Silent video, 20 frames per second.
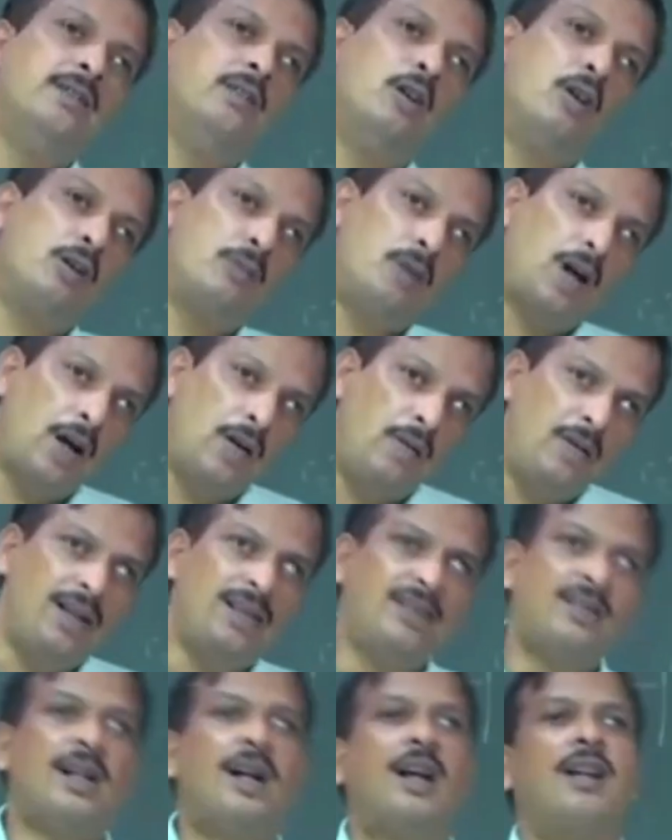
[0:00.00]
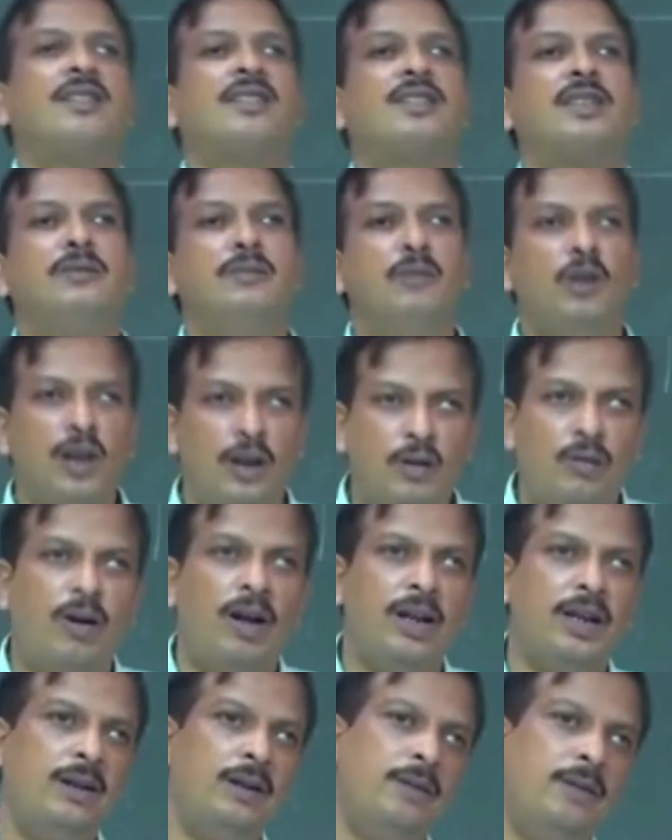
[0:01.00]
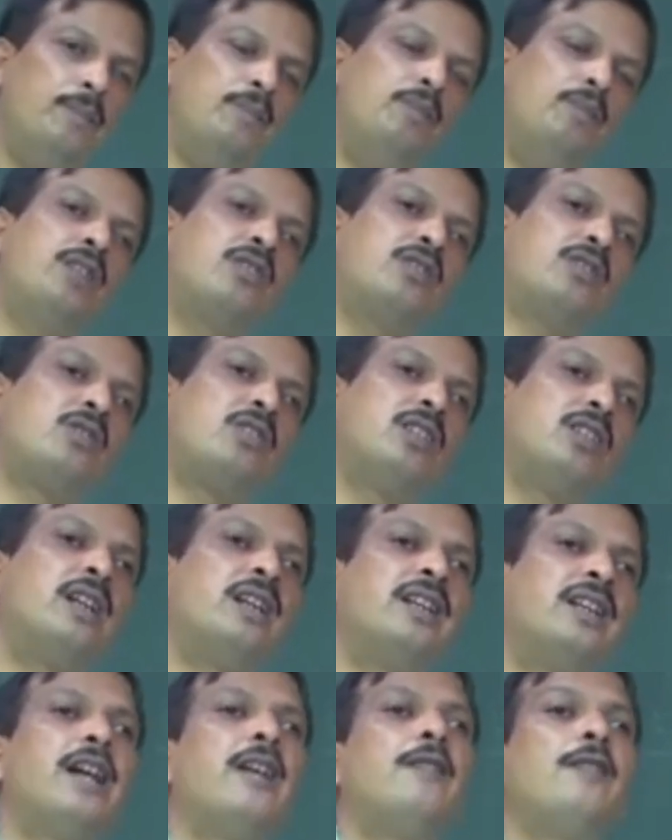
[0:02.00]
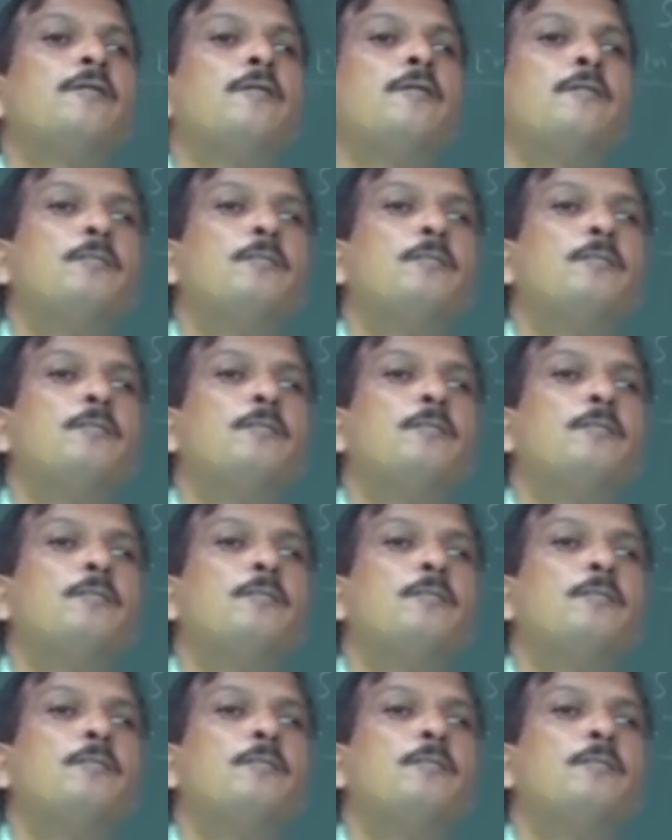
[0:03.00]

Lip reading: or vowels are symbolified based on their